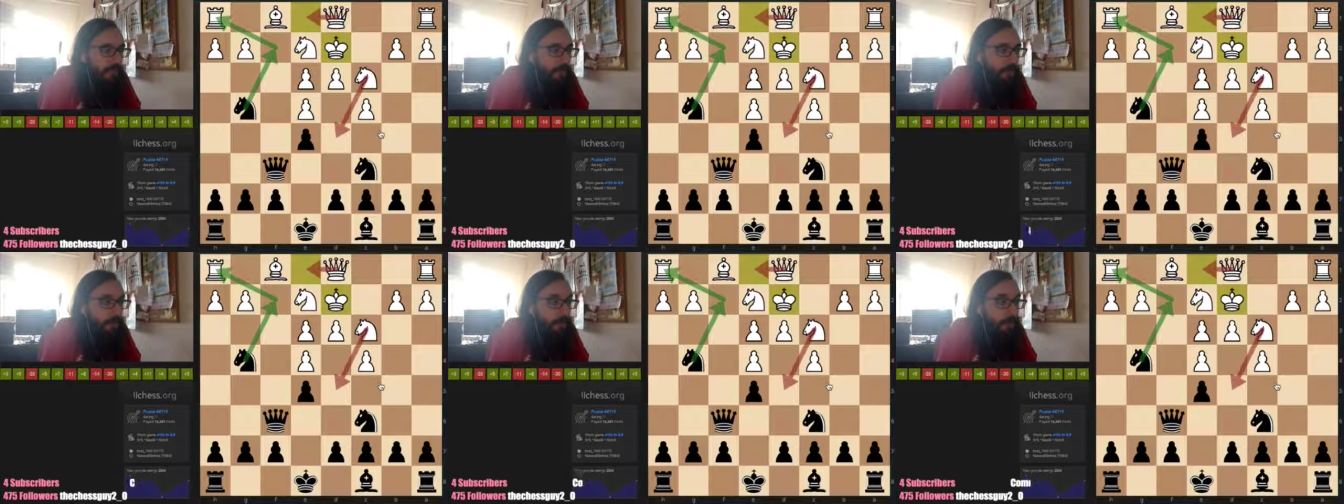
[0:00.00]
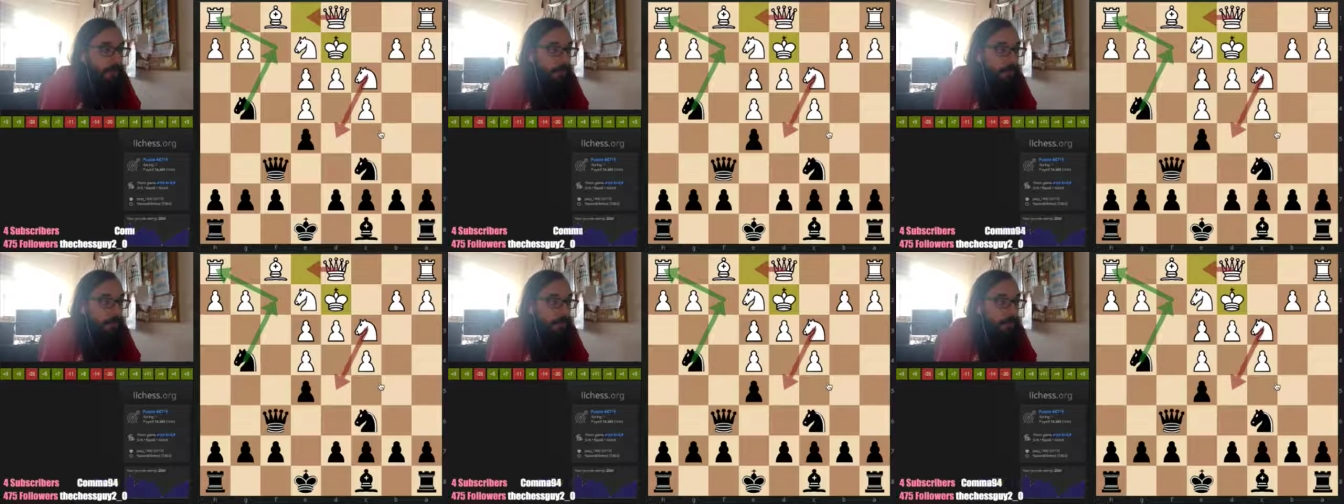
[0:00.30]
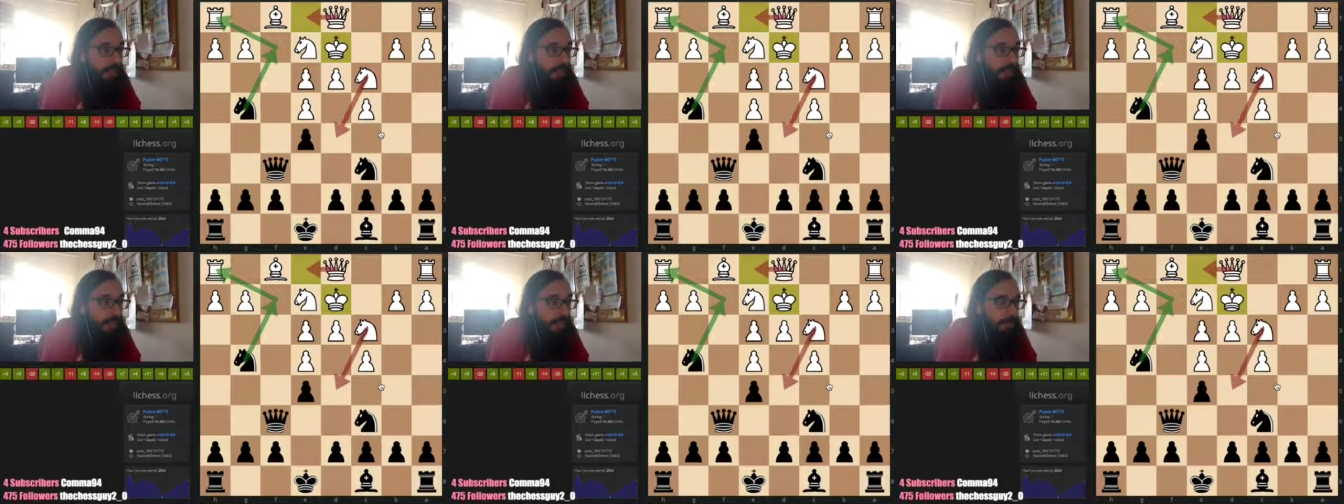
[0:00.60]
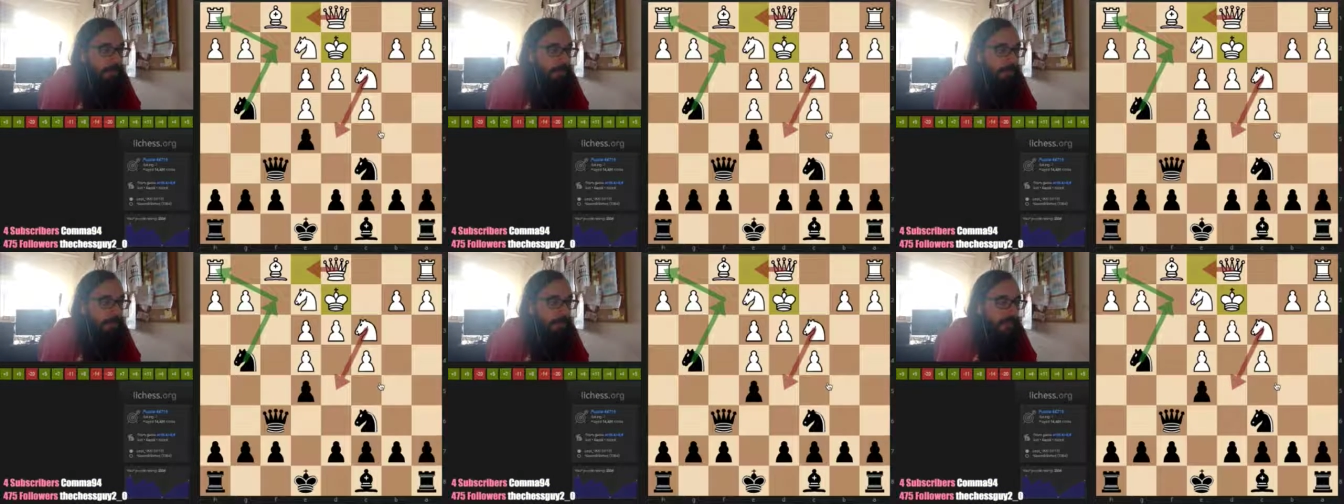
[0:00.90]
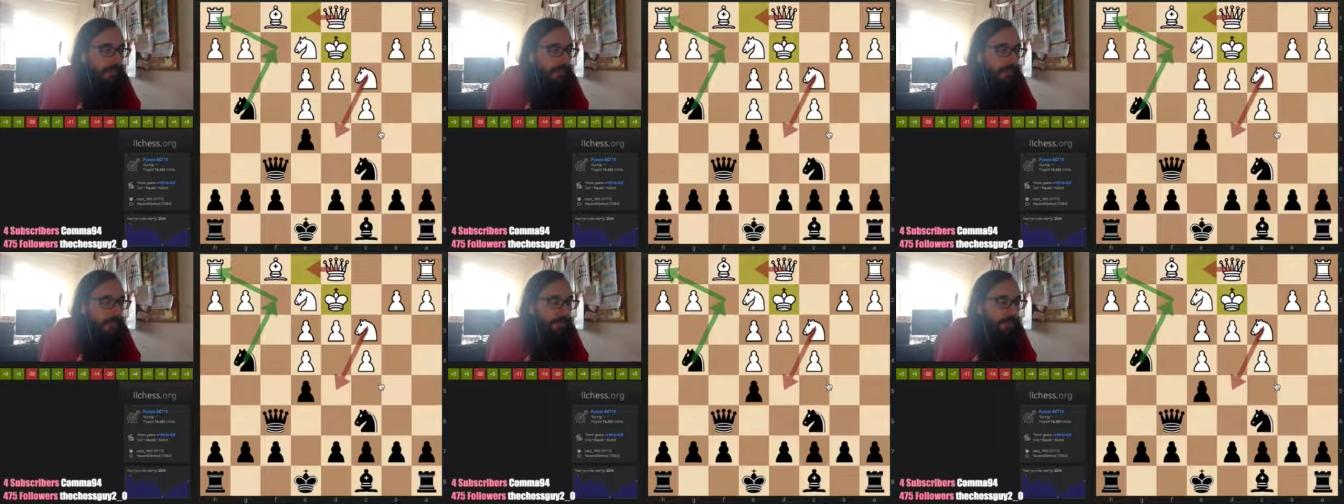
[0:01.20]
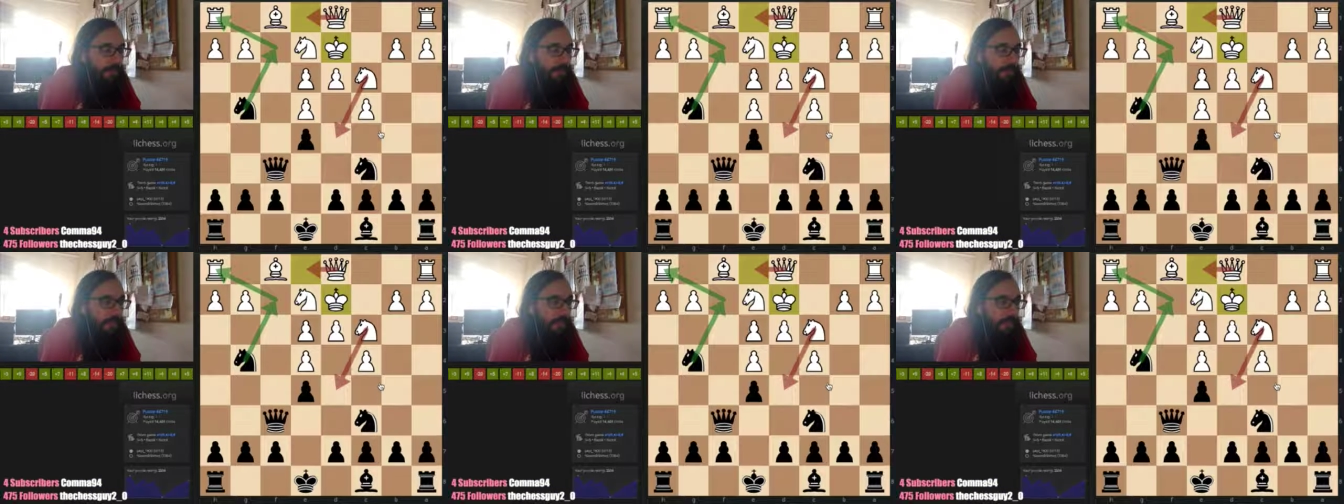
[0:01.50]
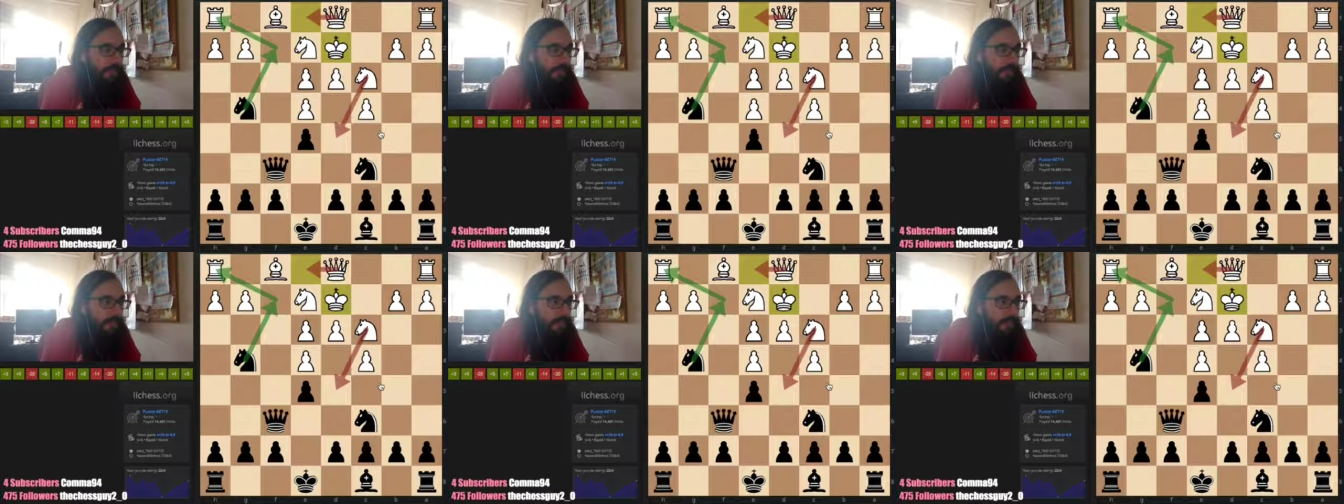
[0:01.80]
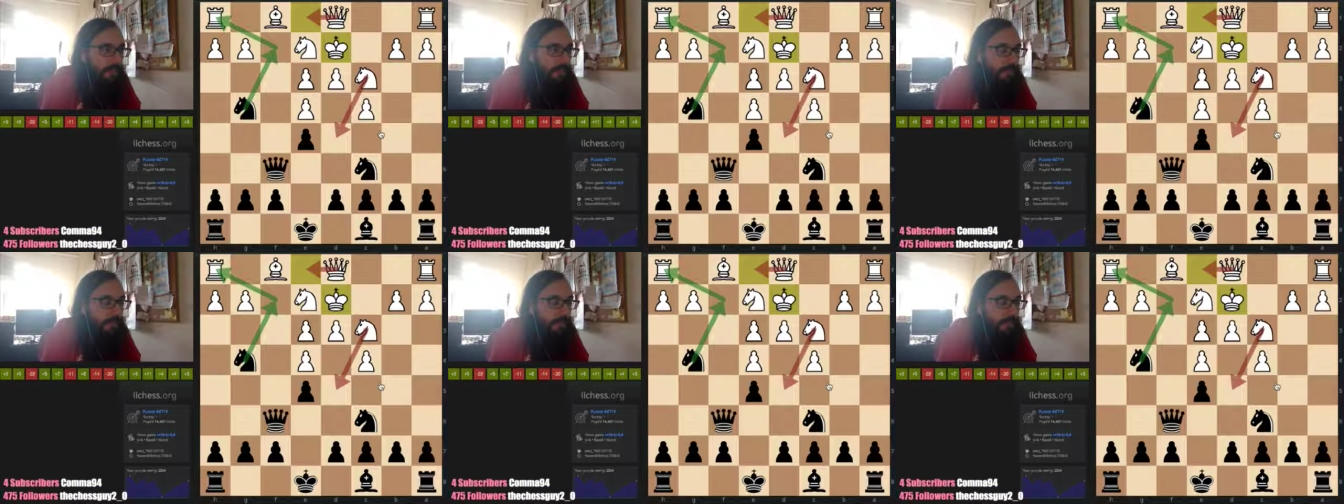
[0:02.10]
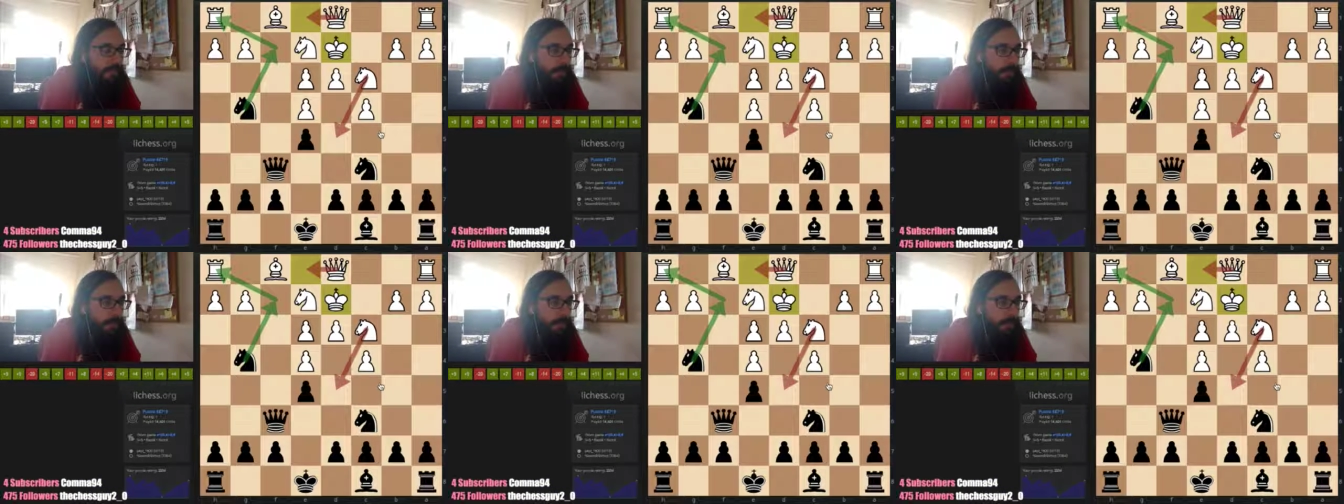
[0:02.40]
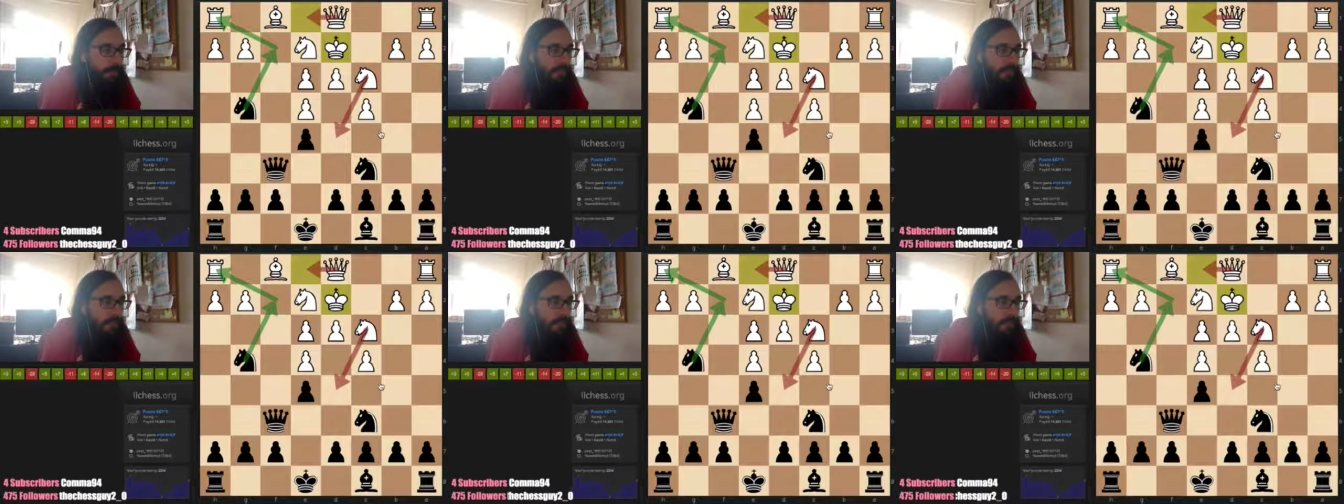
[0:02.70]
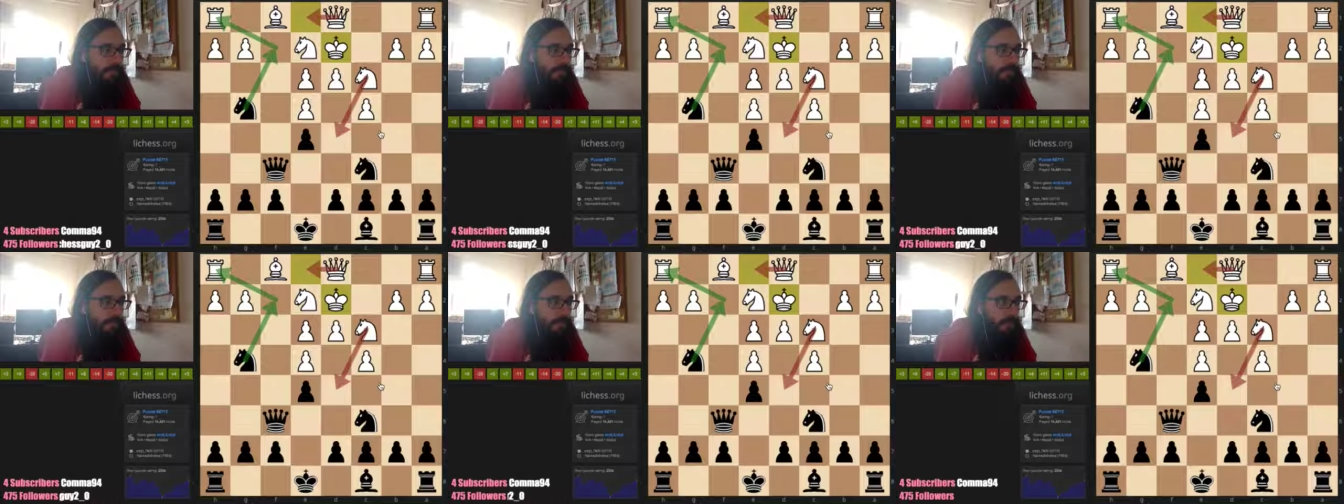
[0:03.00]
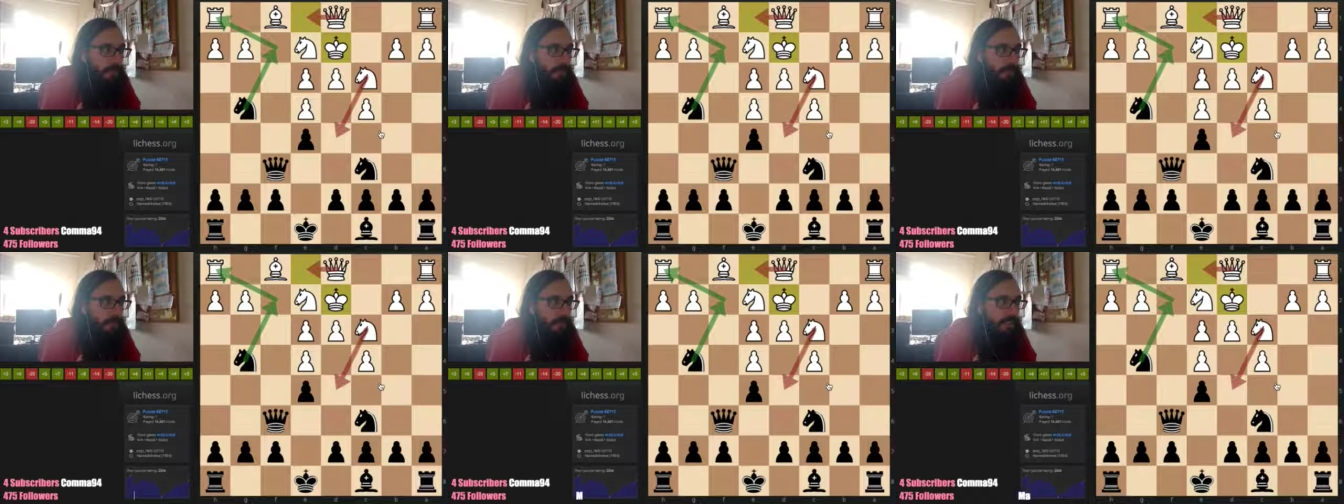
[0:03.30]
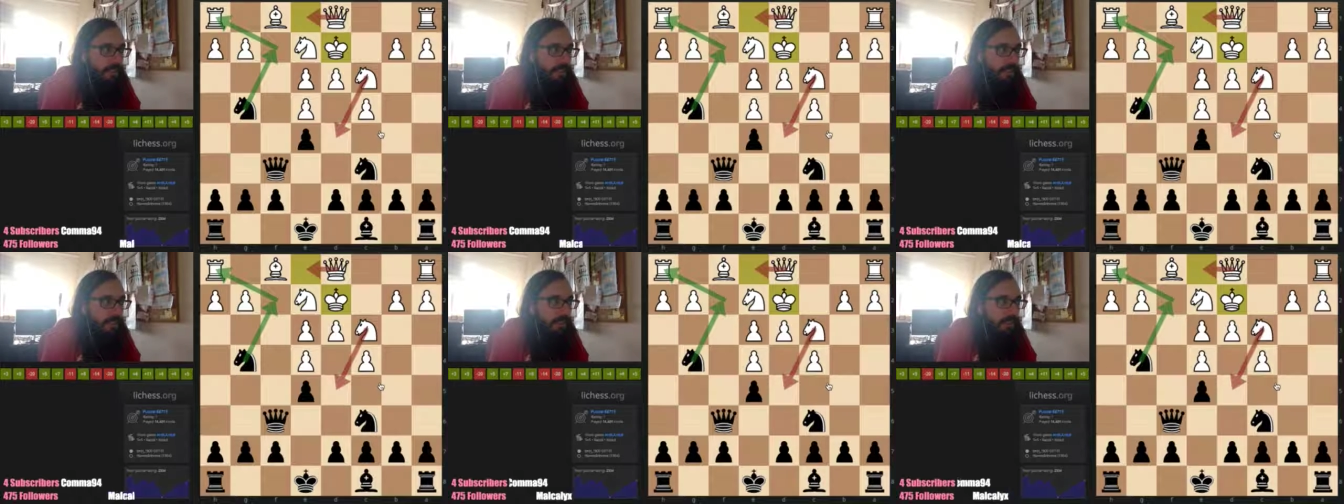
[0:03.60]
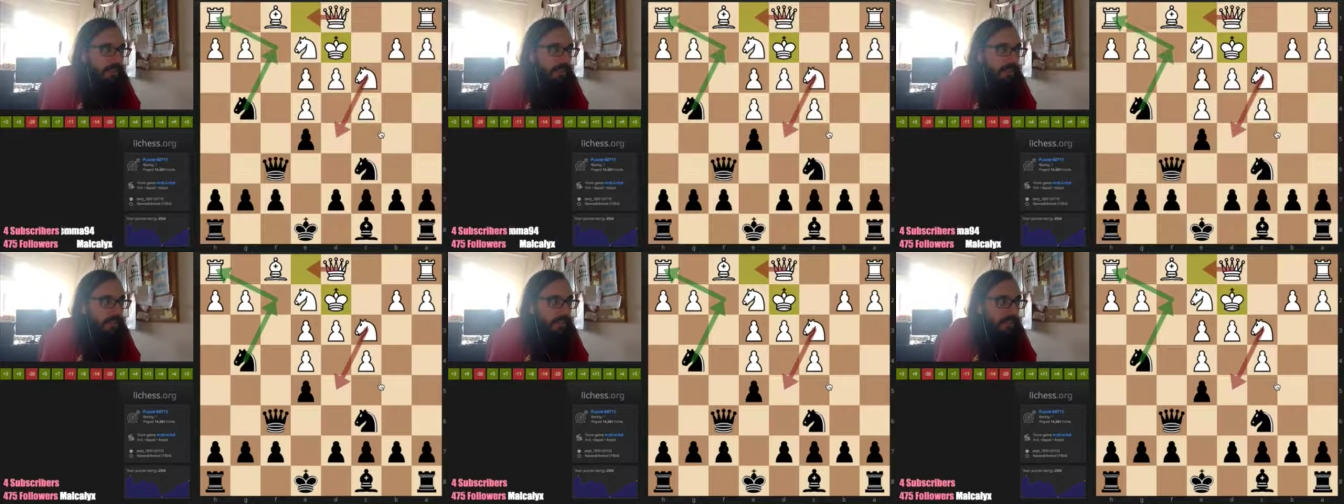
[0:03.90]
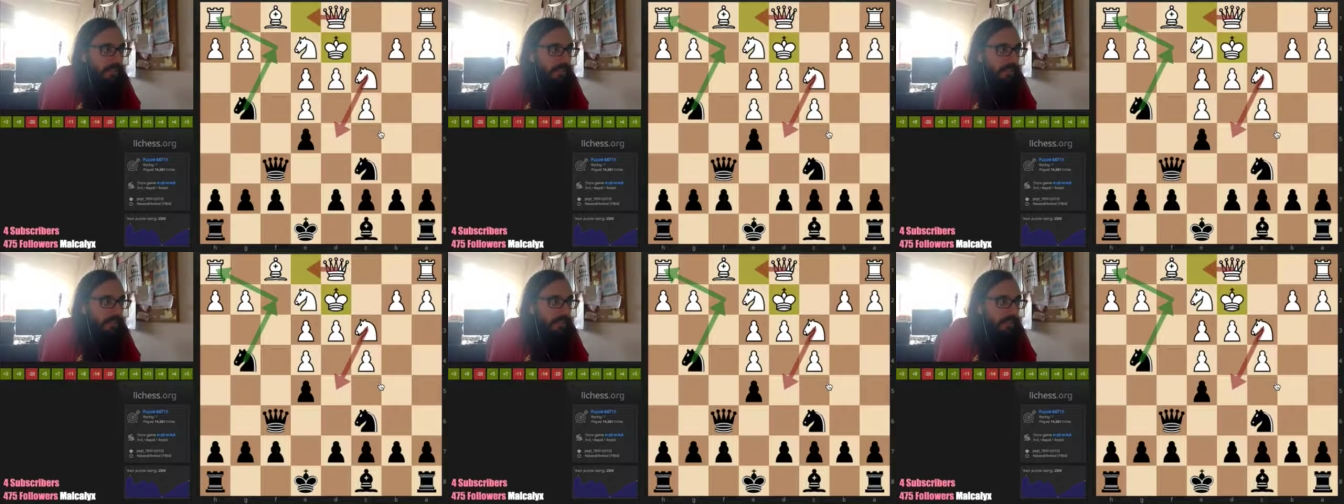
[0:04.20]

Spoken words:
rook on a8 myself. But I guess queen d6